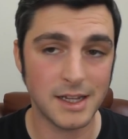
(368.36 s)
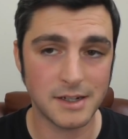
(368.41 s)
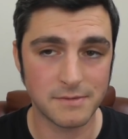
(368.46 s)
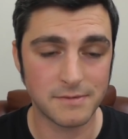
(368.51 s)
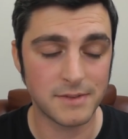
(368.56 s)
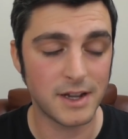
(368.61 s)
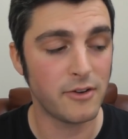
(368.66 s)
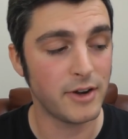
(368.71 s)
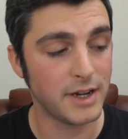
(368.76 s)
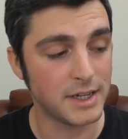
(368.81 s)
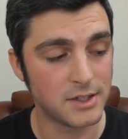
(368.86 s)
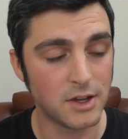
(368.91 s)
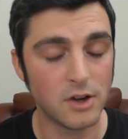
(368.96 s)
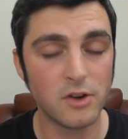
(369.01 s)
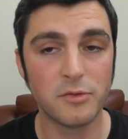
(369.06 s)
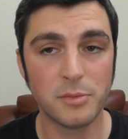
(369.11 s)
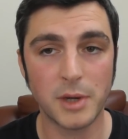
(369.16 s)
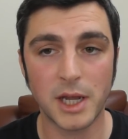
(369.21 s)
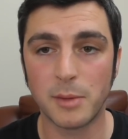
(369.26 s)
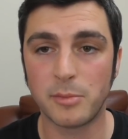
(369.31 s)
had a very
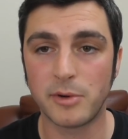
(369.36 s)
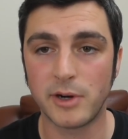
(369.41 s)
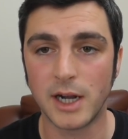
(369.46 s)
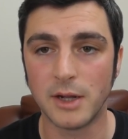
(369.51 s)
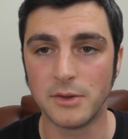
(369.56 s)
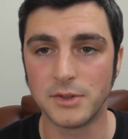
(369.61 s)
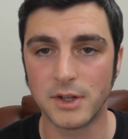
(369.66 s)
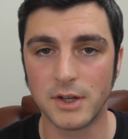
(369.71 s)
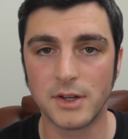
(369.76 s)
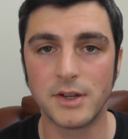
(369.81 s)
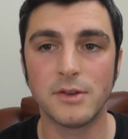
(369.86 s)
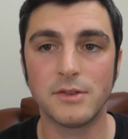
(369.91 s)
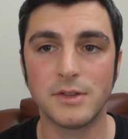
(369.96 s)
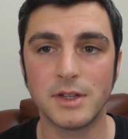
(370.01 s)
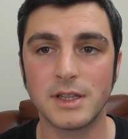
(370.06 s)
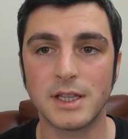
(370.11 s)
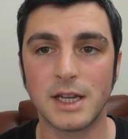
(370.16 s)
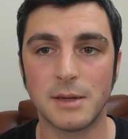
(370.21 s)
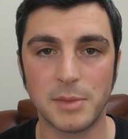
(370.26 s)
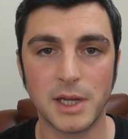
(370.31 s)
tough paper round, so I don't
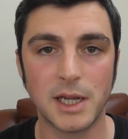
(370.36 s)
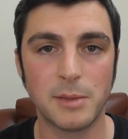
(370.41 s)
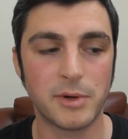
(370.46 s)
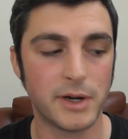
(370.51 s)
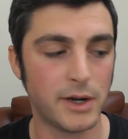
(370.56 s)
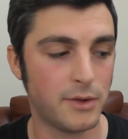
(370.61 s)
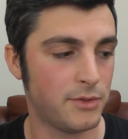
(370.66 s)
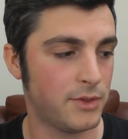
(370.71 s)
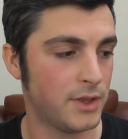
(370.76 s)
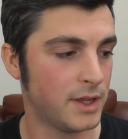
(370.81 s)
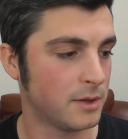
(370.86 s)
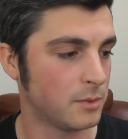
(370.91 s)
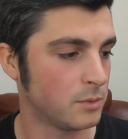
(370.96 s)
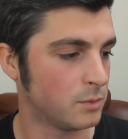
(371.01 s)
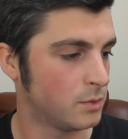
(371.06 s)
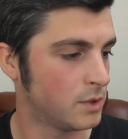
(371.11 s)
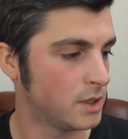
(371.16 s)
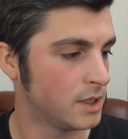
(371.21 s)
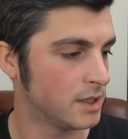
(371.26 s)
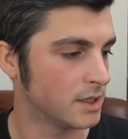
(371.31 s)
think that paper round
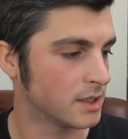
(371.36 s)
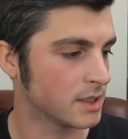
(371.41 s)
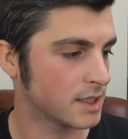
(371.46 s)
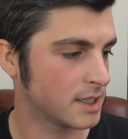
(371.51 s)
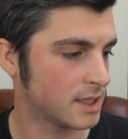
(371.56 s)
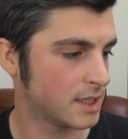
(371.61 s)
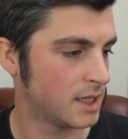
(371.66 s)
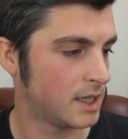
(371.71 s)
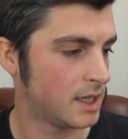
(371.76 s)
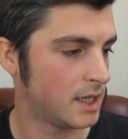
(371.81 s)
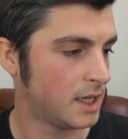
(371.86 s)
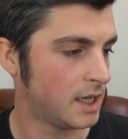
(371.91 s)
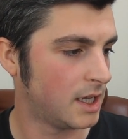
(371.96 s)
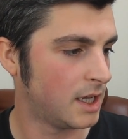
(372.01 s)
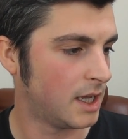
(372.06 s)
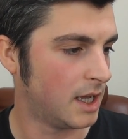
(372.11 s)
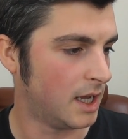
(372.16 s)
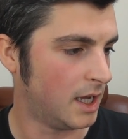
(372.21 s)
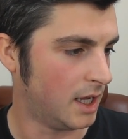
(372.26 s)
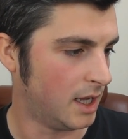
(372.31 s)
thing works.
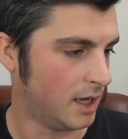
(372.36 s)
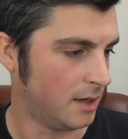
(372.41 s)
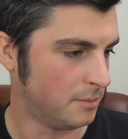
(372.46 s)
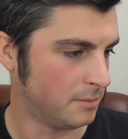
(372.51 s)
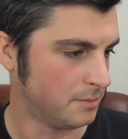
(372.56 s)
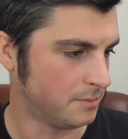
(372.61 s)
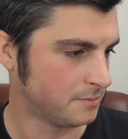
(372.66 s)
I